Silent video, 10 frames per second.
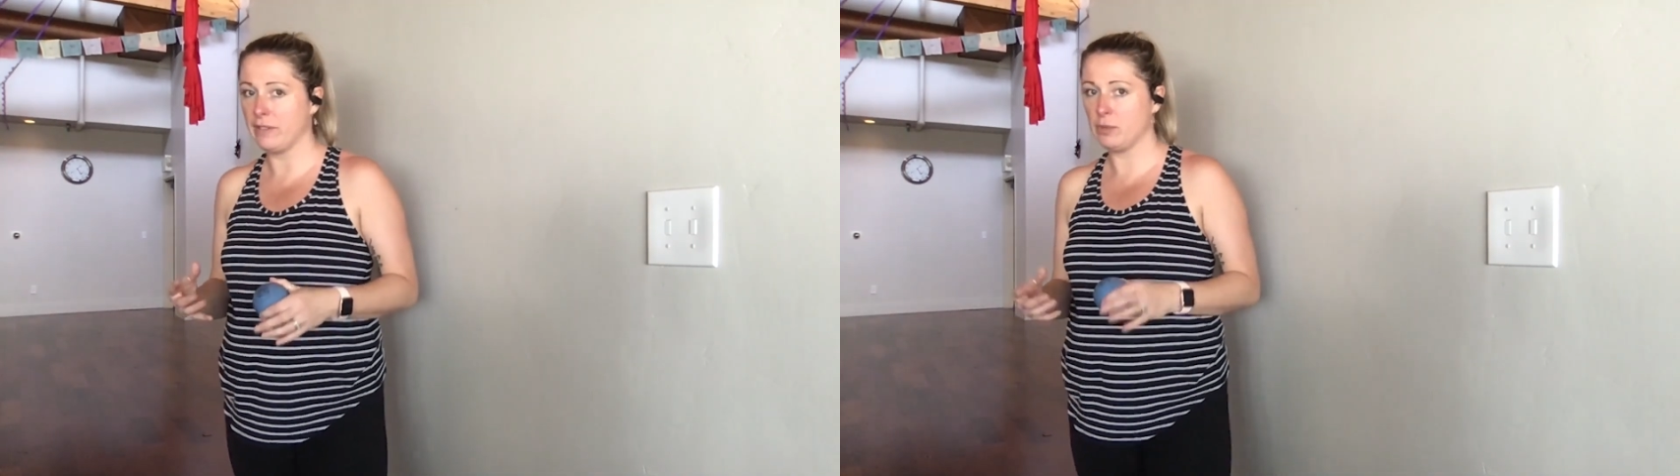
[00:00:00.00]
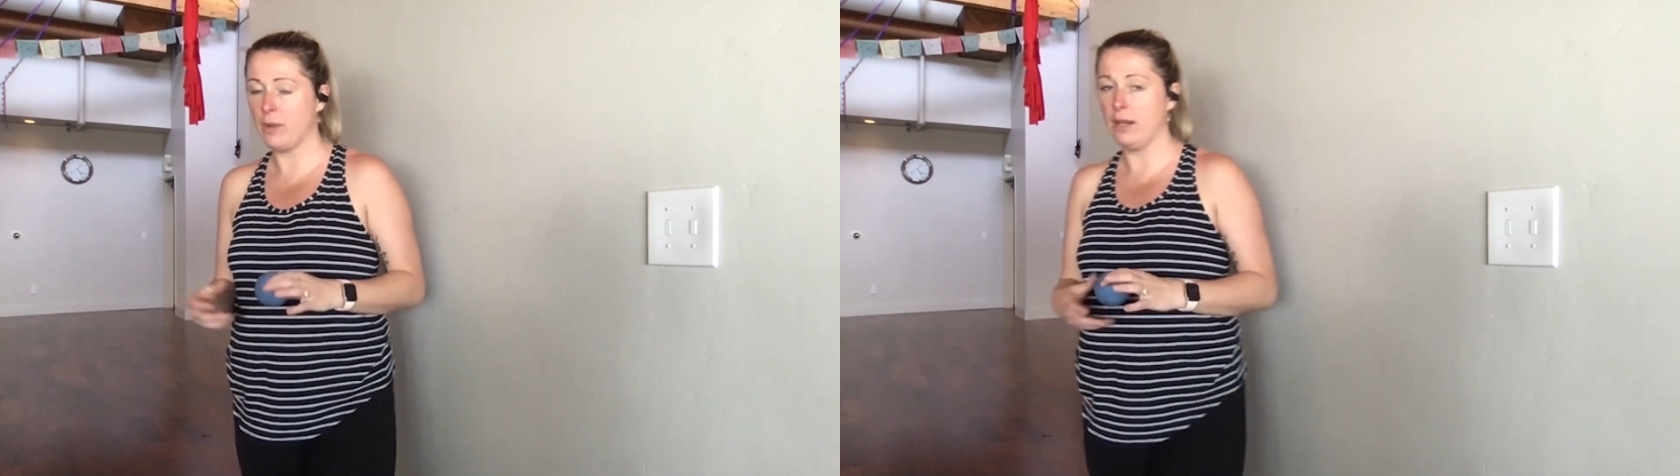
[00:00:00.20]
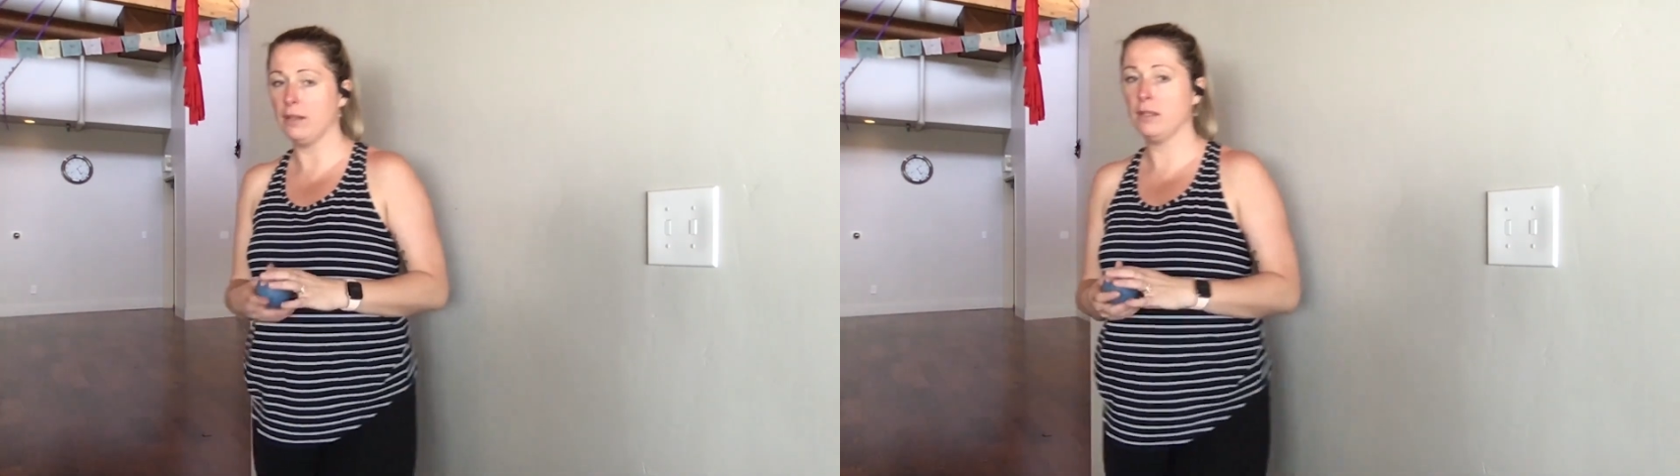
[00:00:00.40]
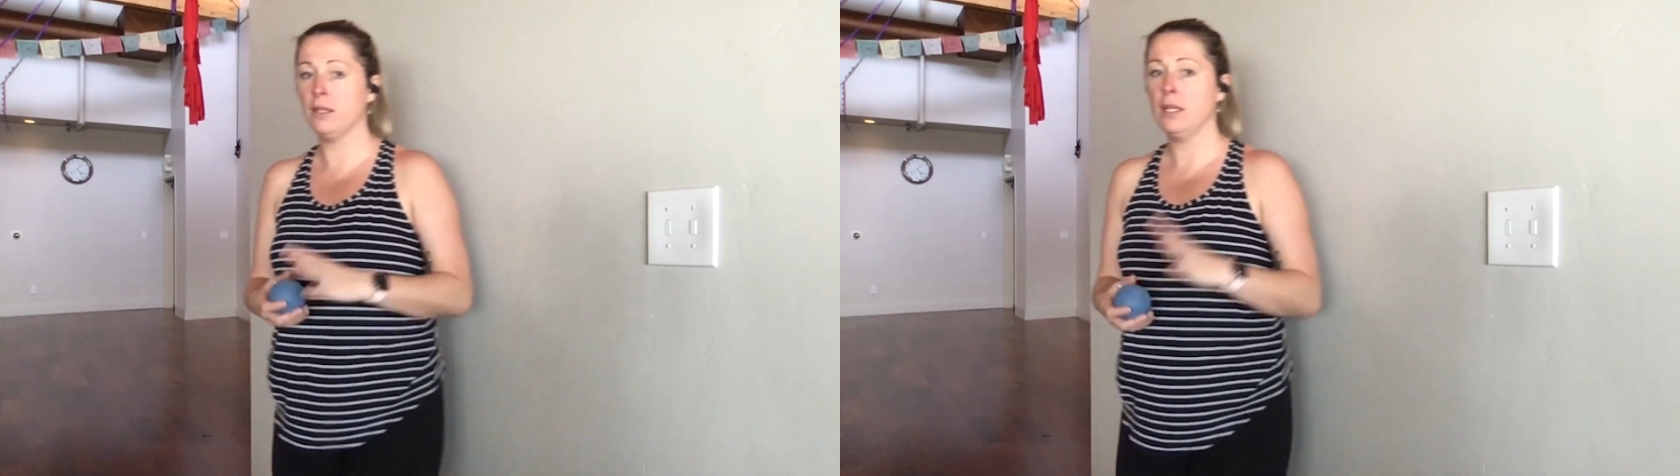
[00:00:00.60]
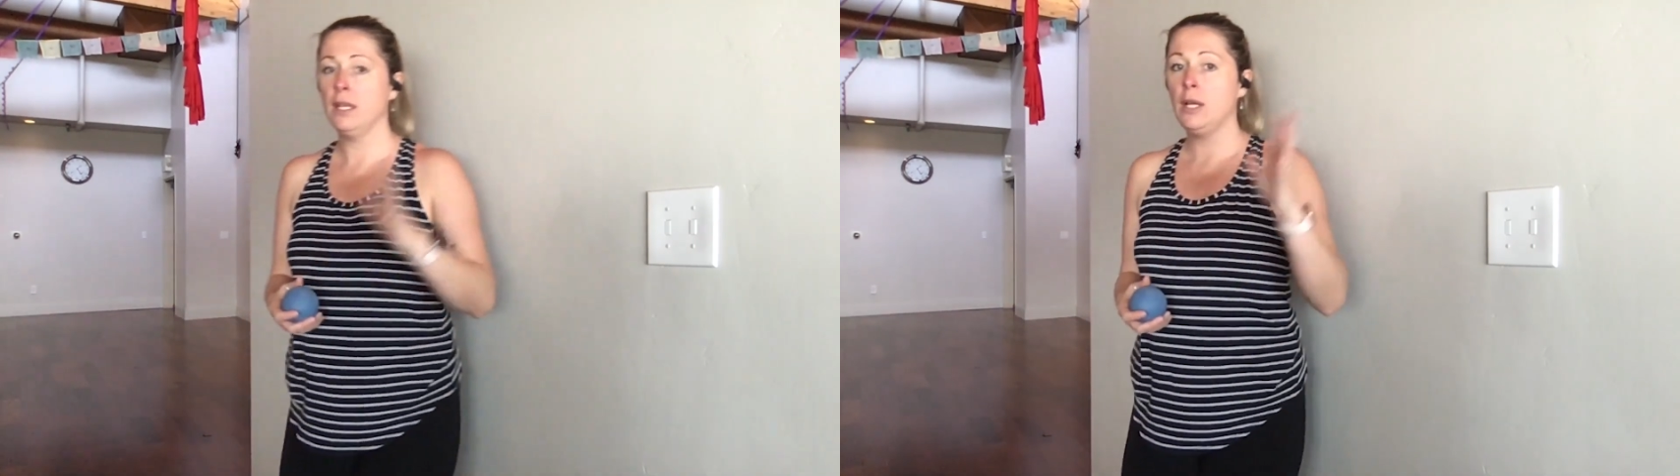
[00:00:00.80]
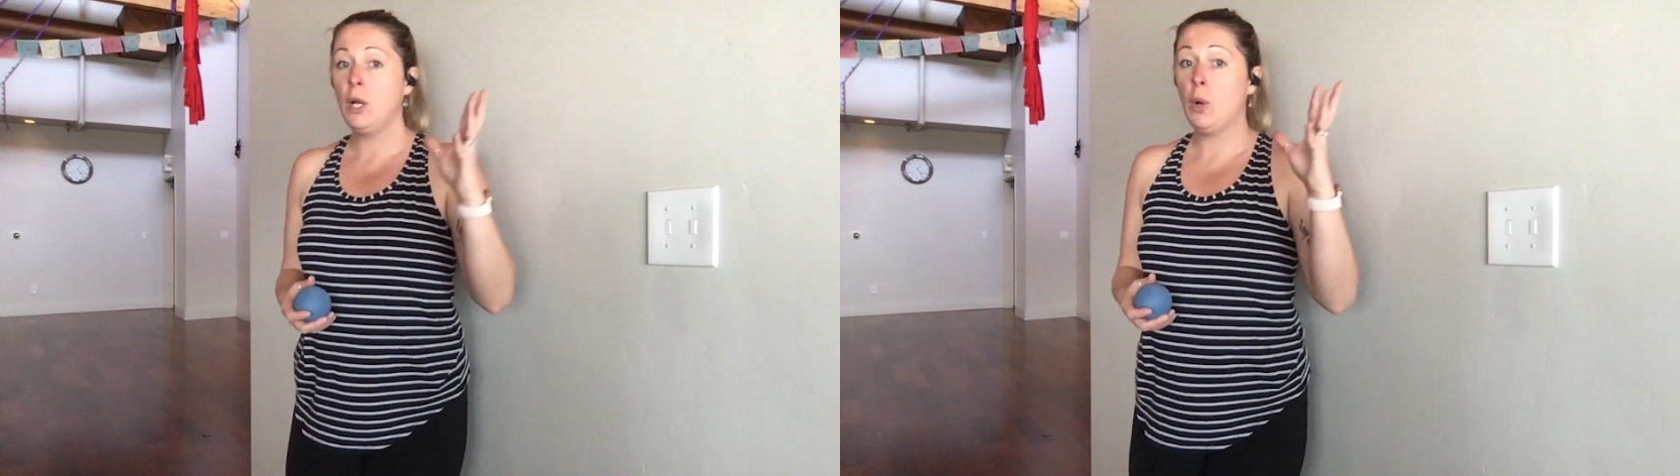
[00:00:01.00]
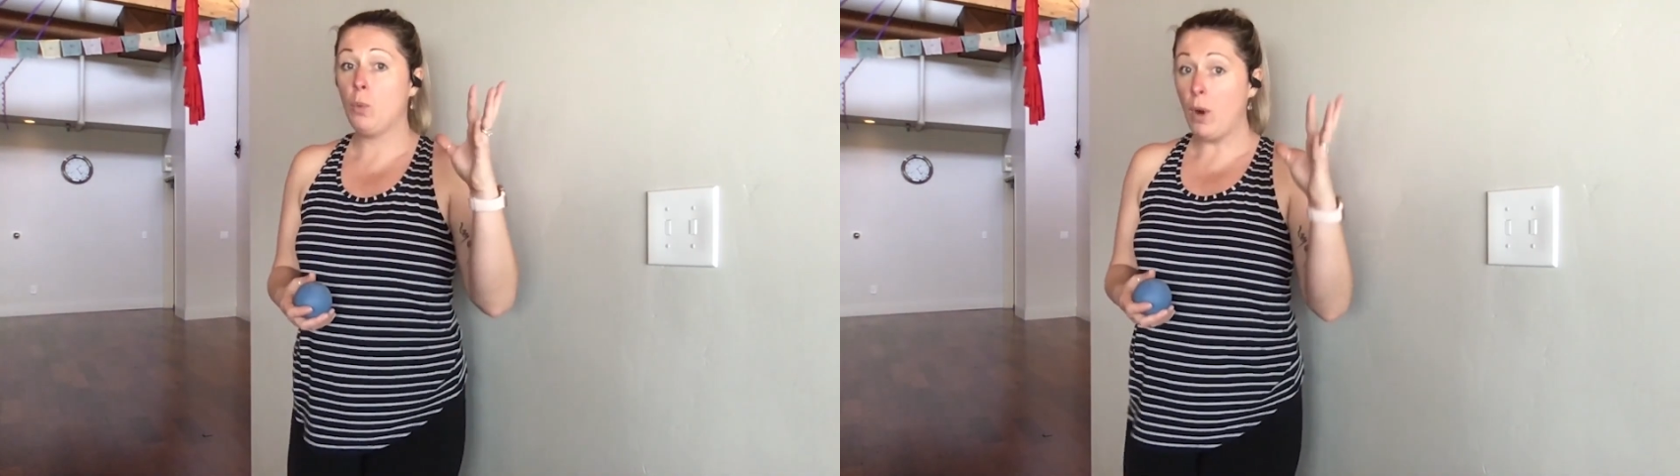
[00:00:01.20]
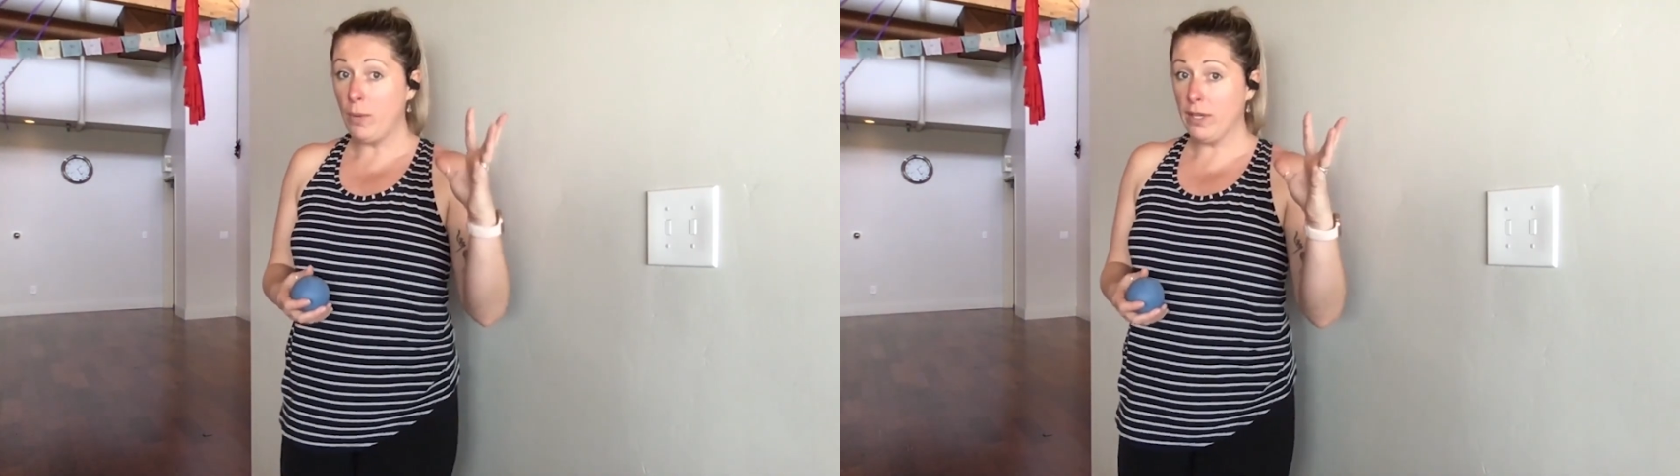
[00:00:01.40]
as well.
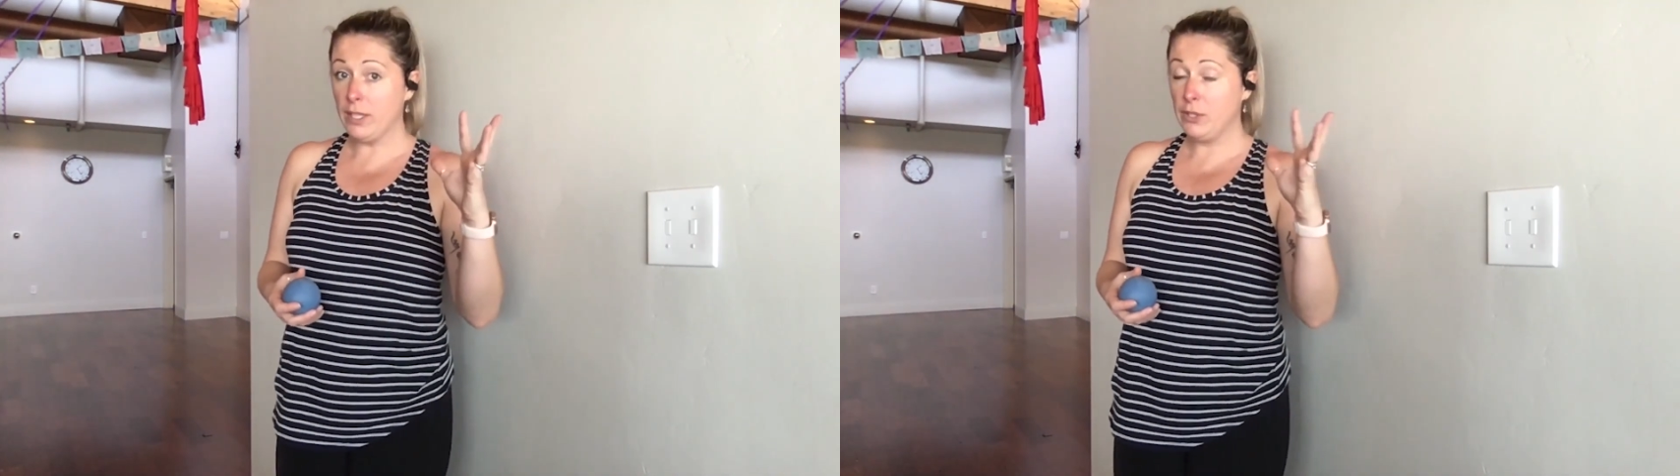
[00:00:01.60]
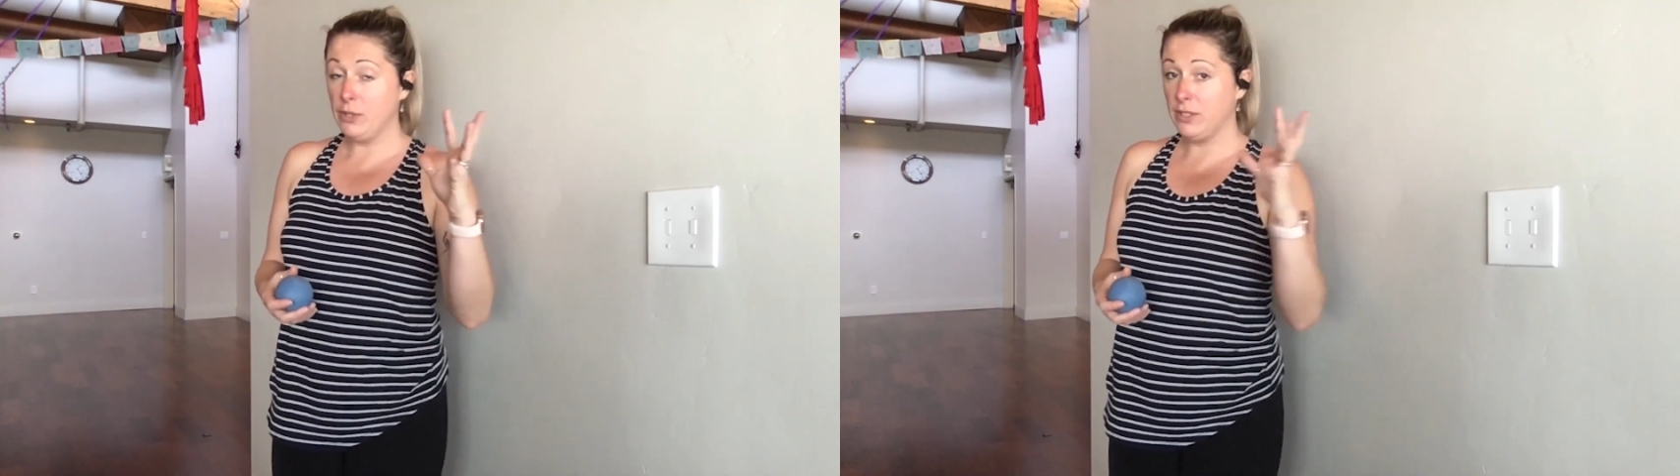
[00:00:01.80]
What we're going